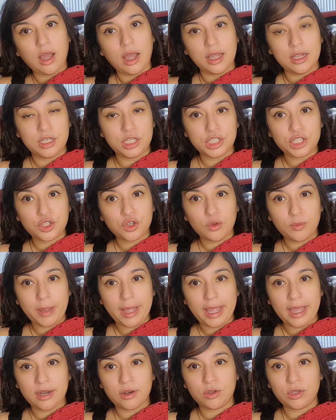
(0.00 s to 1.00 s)
additional
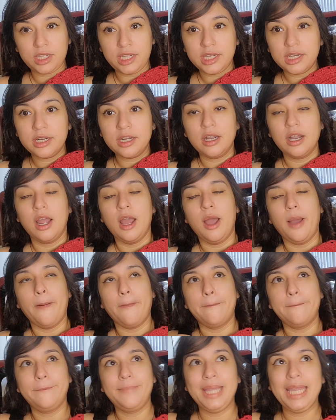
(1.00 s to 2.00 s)
panel here
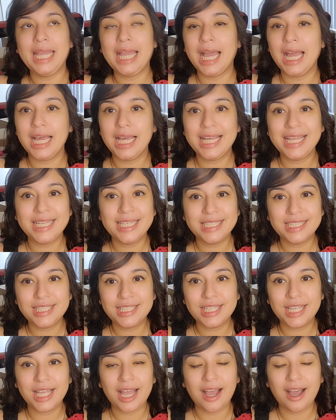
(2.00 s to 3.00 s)

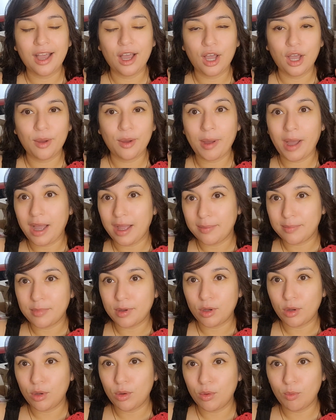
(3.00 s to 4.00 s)
because
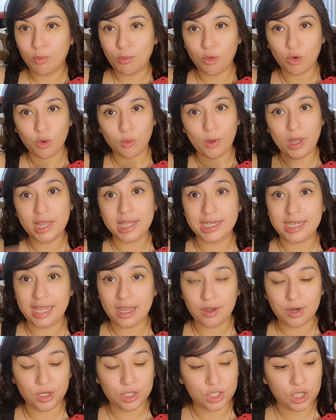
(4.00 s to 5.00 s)
I'm more well
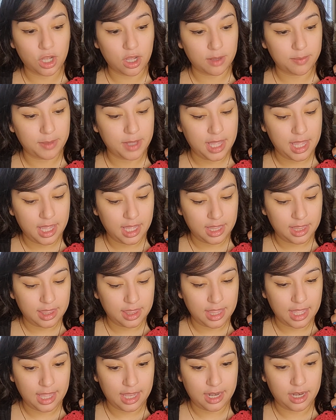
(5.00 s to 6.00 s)
endowed on top
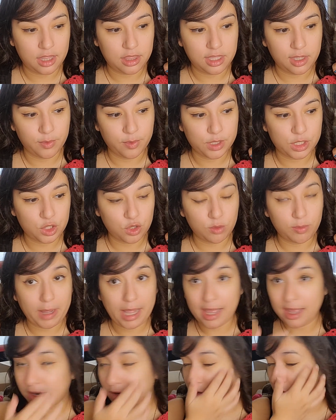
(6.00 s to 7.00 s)
than the original
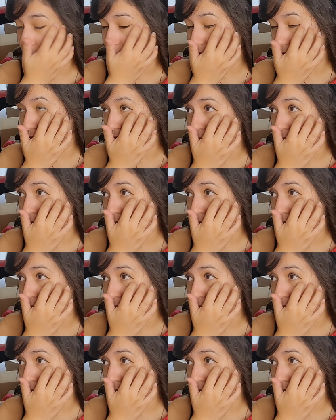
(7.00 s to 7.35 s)
panel.